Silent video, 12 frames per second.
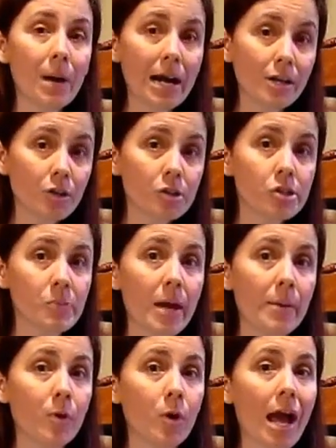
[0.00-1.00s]
your
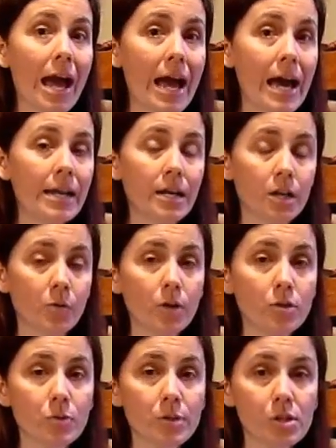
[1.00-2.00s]
newspaper at a
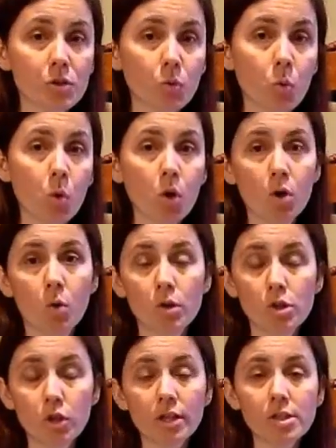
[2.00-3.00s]
grocery store or a
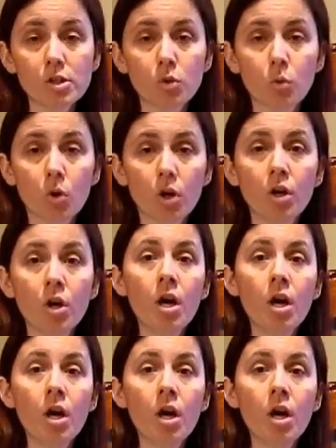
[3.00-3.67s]
drugstore